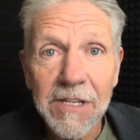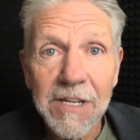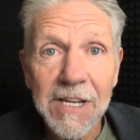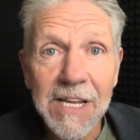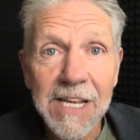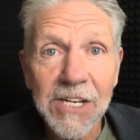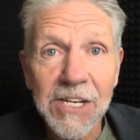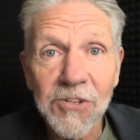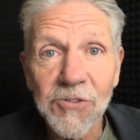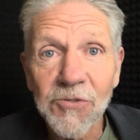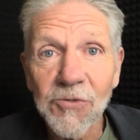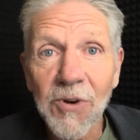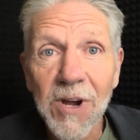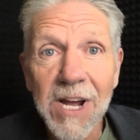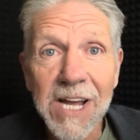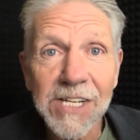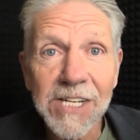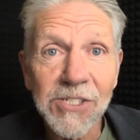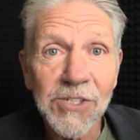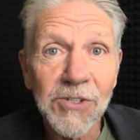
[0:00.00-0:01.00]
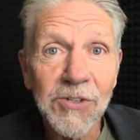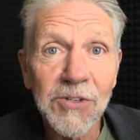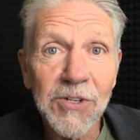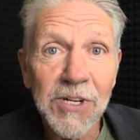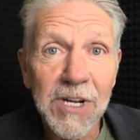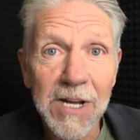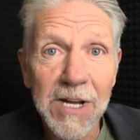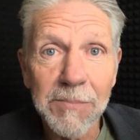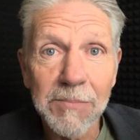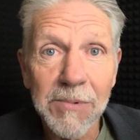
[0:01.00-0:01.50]
and dries
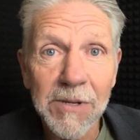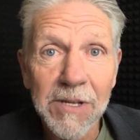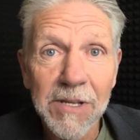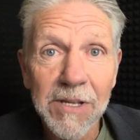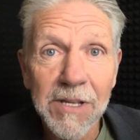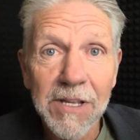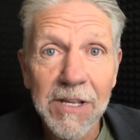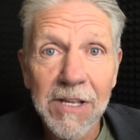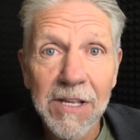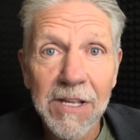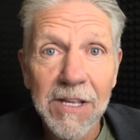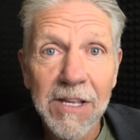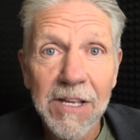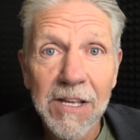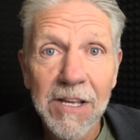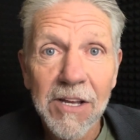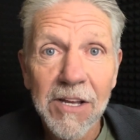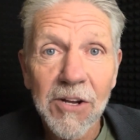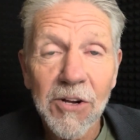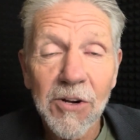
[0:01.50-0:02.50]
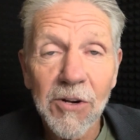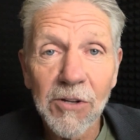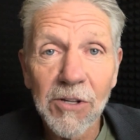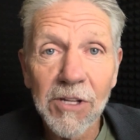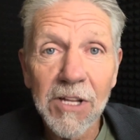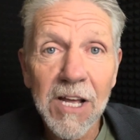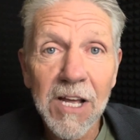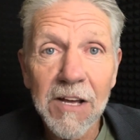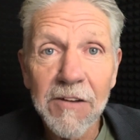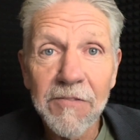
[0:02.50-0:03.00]
her up. Her
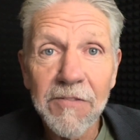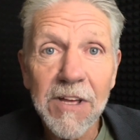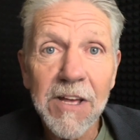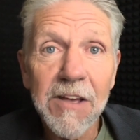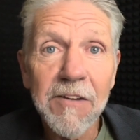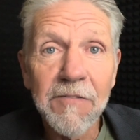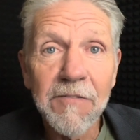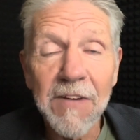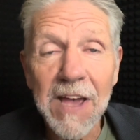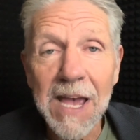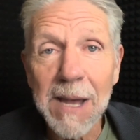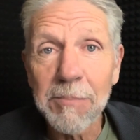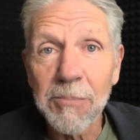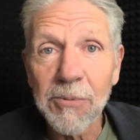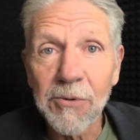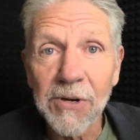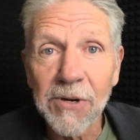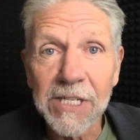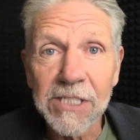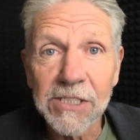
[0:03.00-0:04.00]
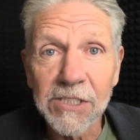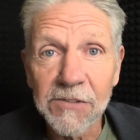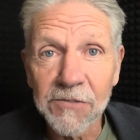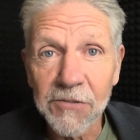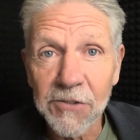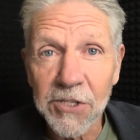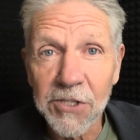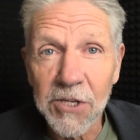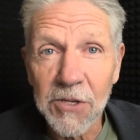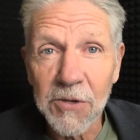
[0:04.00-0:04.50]
love evaporates
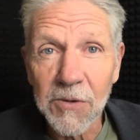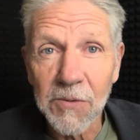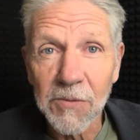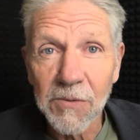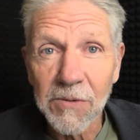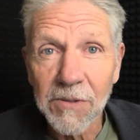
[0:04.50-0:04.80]
for you